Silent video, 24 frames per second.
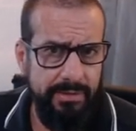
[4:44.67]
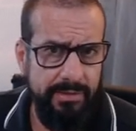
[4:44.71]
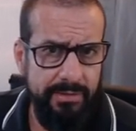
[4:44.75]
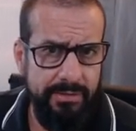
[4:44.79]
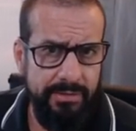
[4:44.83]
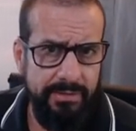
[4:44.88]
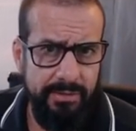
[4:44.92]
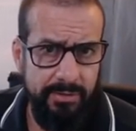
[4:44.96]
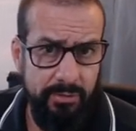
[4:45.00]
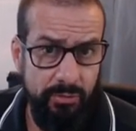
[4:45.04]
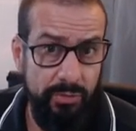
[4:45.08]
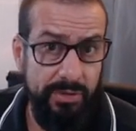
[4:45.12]

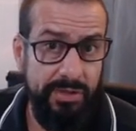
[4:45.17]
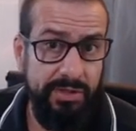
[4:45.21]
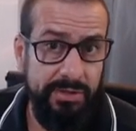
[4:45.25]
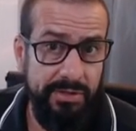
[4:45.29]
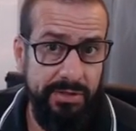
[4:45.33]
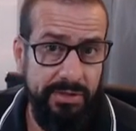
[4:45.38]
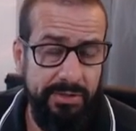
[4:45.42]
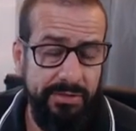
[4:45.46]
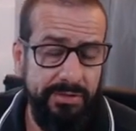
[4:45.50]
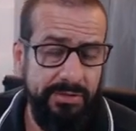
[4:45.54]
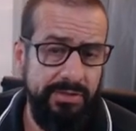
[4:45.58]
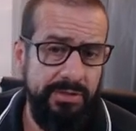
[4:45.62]

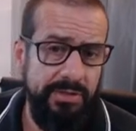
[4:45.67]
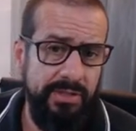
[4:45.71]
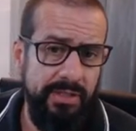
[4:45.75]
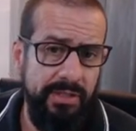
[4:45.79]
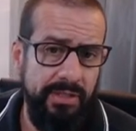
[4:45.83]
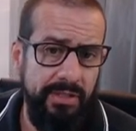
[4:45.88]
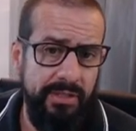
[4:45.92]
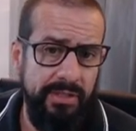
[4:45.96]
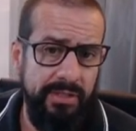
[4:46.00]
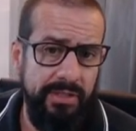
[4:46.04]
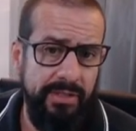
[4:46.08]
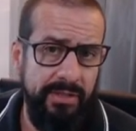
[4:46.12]
returns
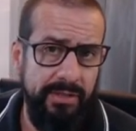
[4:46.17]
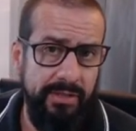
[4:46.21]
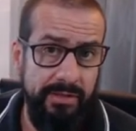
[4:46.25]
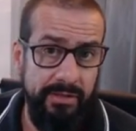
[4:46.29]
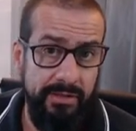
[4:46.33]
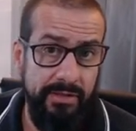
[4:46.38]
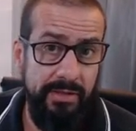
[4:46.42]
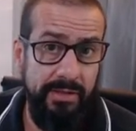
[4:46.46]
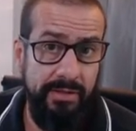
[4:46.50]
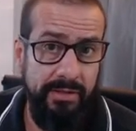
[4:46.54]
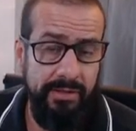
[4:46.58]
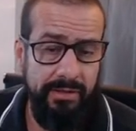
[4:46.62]
an
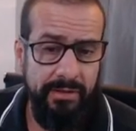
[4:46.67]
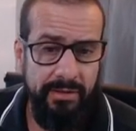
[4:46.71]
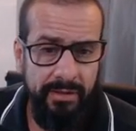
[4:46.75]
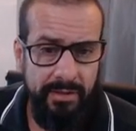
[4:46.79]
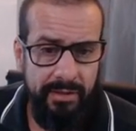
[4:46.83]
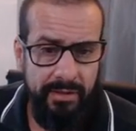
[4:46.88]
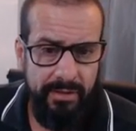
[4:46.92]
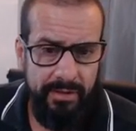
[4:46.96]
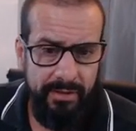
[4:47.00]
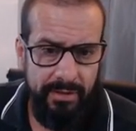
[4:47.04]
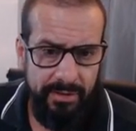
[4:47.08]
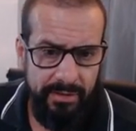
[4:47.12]
array.
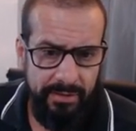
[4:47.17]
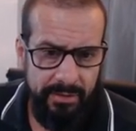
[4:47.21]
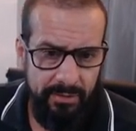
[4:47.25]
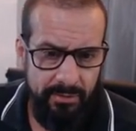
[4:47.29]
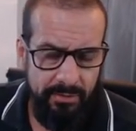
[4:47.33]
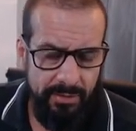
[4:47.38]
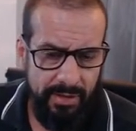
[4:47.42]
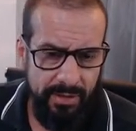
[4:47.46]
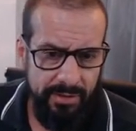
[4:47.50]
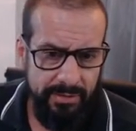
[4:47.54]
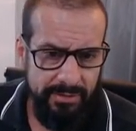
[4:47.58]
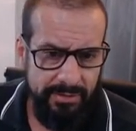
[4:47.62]
You
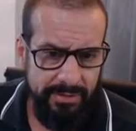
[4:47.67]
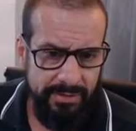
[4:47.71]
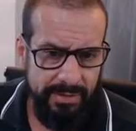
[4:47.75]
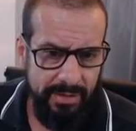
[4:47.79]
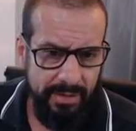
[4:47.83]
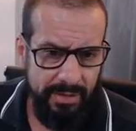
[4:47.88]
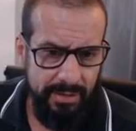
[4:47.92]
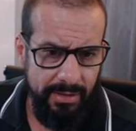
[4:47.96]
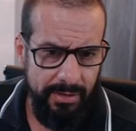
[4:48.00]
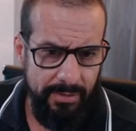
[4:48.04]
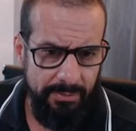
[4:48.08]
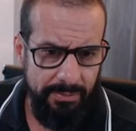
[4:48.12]
can set
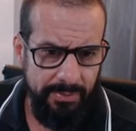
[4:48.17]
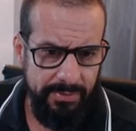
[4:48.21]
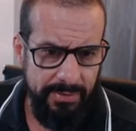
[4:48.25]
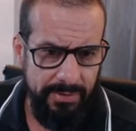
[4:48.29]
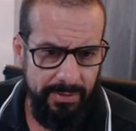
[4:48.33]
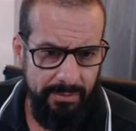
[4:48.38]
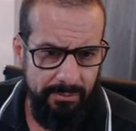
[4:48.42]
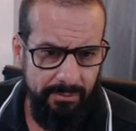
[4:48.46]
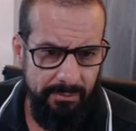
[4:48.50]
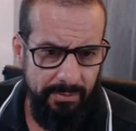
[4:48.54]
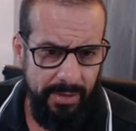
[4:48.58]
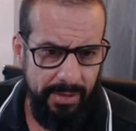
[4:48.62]
up the
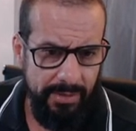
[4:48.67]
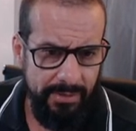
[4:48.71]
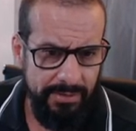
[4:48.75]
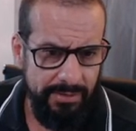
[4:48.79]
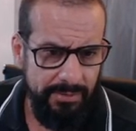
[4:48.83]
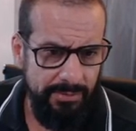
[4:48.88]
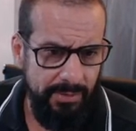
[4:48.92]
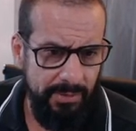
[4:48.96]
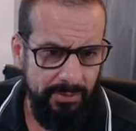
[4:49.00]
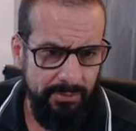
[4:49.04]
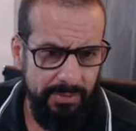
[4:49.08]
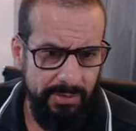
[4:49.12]

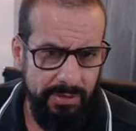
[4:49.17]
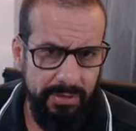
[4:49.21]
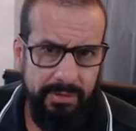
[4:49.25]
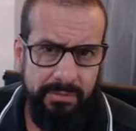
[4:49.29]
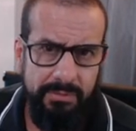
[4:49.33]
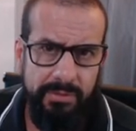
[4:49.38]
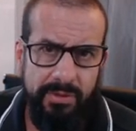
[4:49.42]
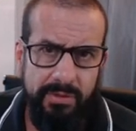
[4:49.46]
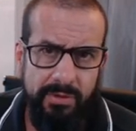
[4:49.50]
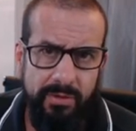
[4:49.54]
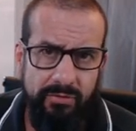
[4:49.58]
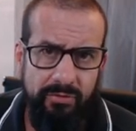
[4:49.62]
maximum
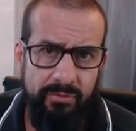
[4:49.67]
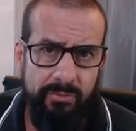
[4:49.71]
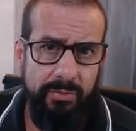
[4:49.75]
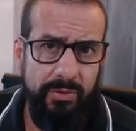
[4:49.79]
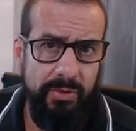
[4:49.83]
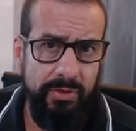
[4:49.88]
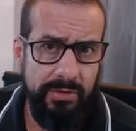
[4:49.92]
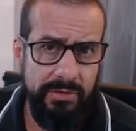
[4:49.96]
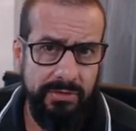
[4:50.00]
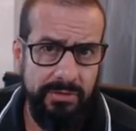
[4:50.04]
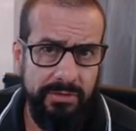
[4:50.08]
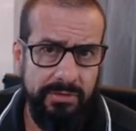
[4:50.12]
number of
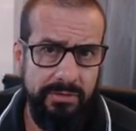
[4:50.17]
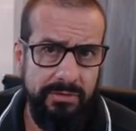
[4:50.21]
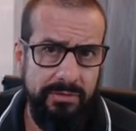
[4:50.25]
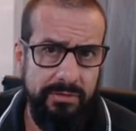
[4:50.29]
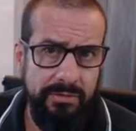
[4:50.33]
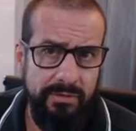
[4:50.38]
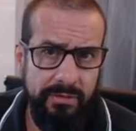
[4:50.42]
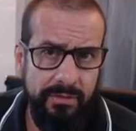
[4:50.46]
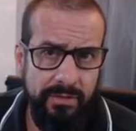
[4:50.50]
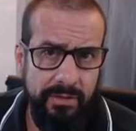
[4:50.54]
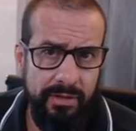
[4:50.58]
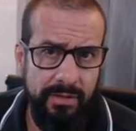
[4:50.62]
books
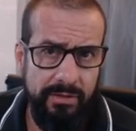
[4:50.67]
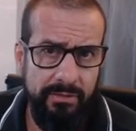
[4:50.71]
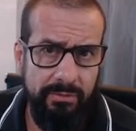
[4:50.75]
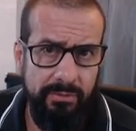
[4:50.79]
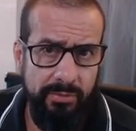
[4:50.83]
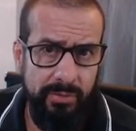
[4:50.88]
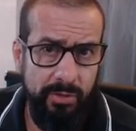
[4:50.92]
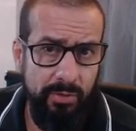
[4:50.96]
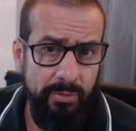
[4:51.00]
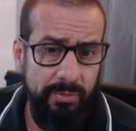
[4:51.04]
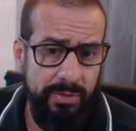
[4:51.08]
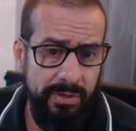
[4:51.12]
that
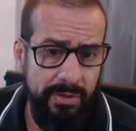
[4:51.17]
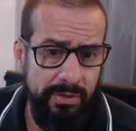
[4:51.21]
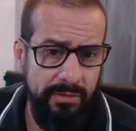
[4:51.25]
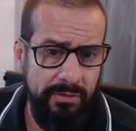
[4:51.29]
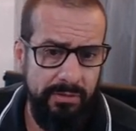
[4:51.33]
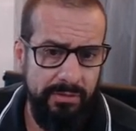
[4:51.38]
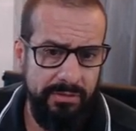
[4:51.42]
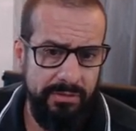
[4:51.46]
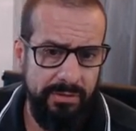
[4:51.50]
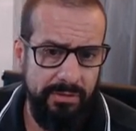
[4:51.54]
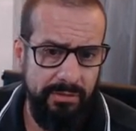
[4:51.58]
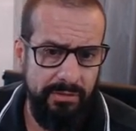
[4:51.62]
will be in
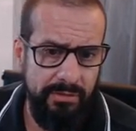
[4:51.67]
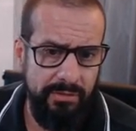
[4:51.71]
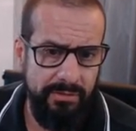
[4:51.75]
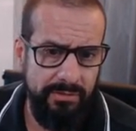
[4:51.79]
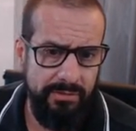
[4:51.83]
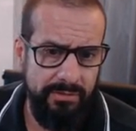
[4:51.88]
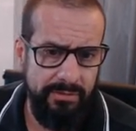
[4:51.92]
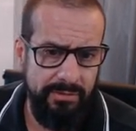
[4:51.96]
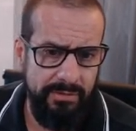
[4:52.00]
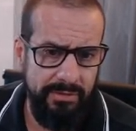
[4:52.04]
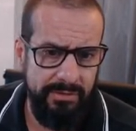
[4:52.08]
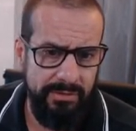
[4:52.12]
this
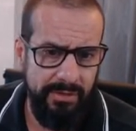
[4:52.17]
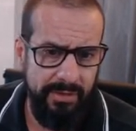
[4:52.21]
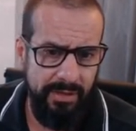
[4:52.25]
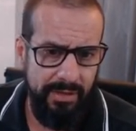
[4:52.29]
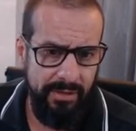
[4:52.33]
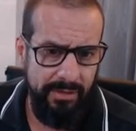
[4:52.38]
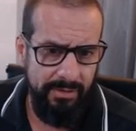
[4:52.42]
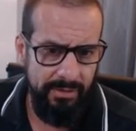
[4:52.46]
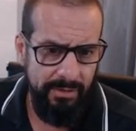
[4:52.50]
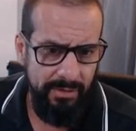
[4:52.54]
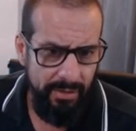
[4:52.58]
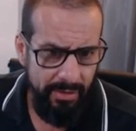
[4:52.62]

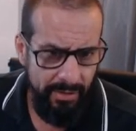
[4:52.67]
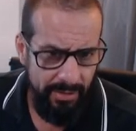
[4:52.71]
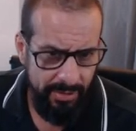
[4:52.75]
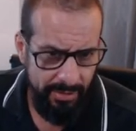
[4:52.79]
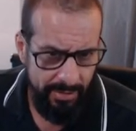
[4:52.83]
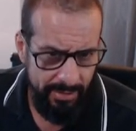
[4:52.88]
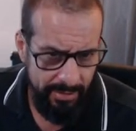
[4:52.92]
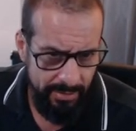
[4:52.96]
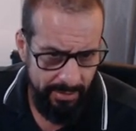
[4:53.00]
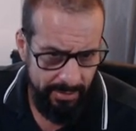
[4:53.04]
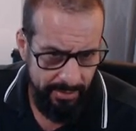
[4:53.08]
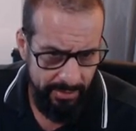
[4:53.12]
array
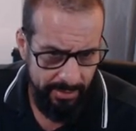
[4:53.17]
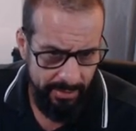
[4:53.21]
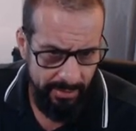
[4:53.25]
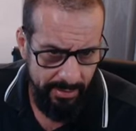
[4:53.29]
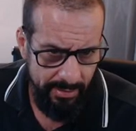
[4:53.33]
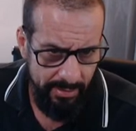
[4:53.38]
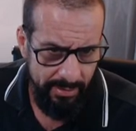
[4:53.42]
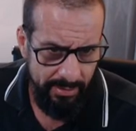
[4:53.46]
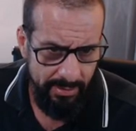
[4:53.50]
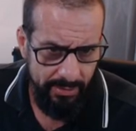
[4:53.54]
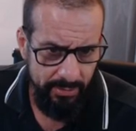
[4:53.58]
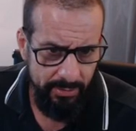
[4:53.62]
here,
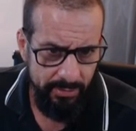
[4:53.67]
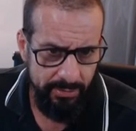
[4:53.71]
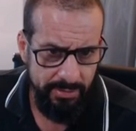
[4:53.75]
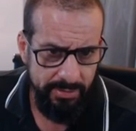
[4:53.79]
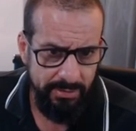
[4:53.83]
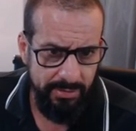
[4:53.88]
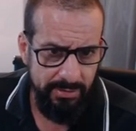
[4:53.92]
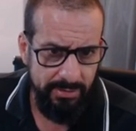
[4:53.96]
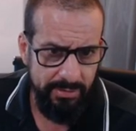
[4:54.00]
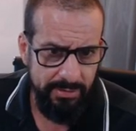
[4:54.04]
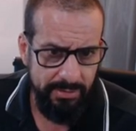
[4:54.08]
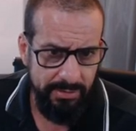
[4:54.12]
using
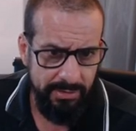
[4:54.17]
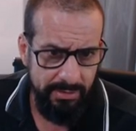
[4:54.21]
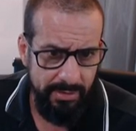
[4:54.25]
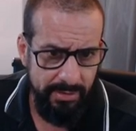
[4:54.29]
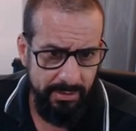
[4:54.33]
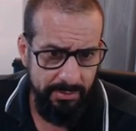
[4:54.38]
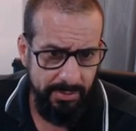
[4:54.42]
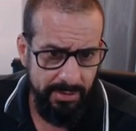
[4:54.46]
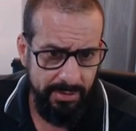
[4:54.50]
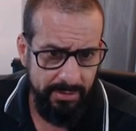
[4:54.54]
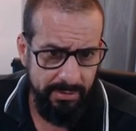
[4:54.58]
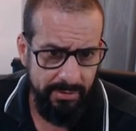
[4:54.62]
this
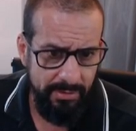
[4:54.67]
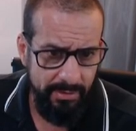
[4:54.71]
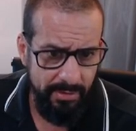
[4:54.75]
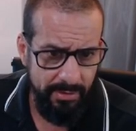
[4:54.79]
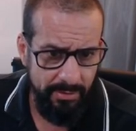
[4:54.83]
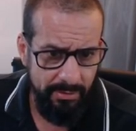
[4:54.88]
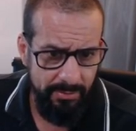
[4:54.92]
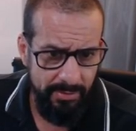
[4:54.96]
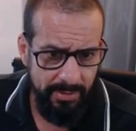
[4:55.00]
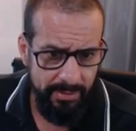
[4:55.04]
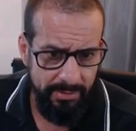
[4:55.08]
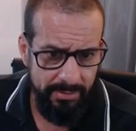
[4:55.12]
limit
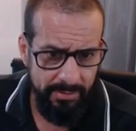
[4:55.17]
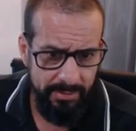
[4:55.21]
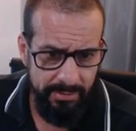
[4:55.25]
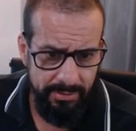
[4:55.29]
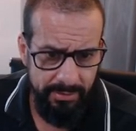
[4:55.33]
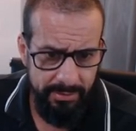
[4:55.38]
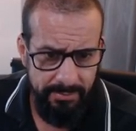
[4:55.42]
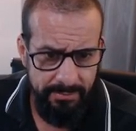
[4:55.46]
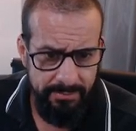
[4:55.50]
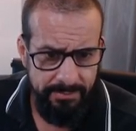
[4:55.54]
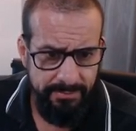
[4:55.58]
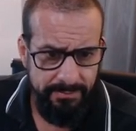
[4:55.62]
argument
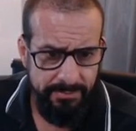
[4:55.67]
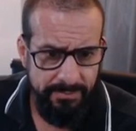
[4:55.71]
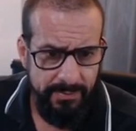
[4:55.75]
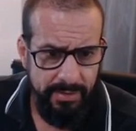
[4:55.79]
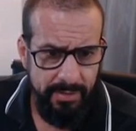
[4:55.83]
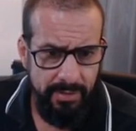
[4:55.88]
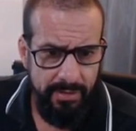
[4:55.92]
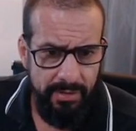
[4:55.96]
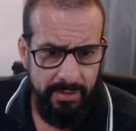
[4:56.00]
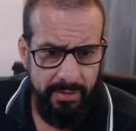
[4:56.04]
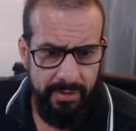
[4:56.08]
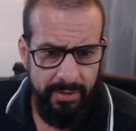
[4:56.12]
here.
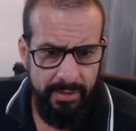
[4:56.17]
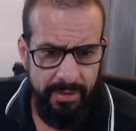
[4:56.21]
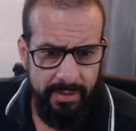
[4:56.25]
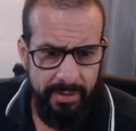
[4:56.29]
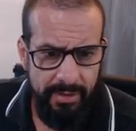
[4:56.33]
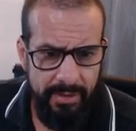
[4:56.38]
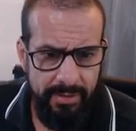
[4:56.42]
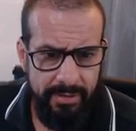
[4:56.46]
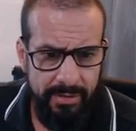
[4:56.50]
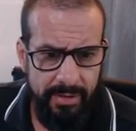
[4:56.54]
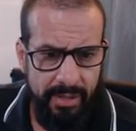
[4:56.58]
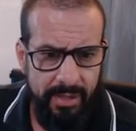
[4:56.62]

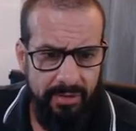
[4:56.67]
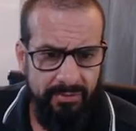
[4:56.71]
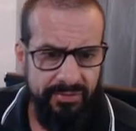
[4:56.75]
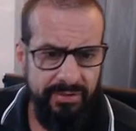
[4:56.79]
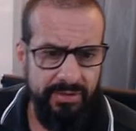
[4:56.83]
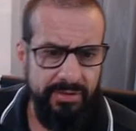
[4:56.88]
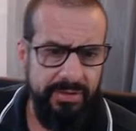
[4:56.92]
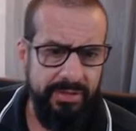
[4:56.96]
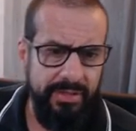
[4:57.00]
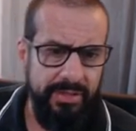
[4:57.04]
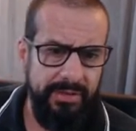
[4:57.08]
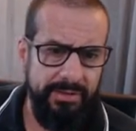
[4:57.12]
And after
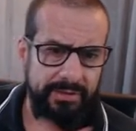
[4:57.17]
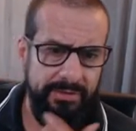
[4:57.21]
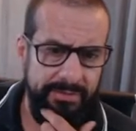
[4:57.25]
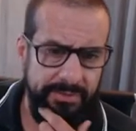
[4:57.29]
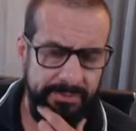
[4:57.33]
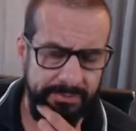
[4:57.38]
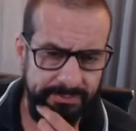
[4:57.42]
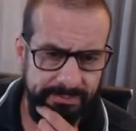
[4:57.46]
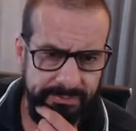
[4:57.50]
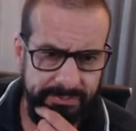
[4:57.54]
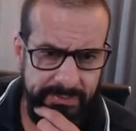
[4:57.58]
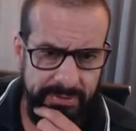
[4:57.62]
that,
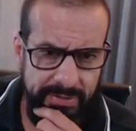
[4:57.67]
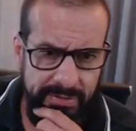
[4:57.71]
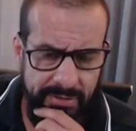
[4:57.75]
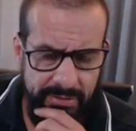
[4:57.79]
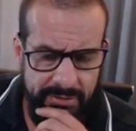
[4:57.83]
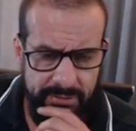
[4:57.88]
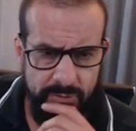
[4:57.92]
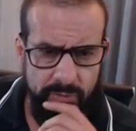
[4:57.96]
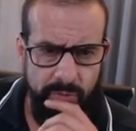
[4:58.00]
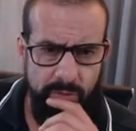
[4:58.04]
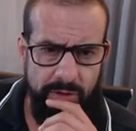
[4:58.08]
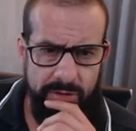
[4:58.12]

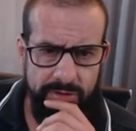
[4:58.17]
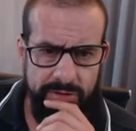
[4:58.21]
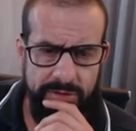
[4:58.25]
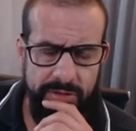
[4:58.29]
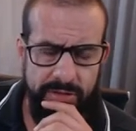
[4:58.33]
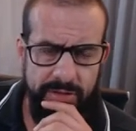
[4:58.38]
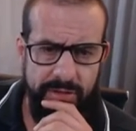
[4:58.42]
let's watch a little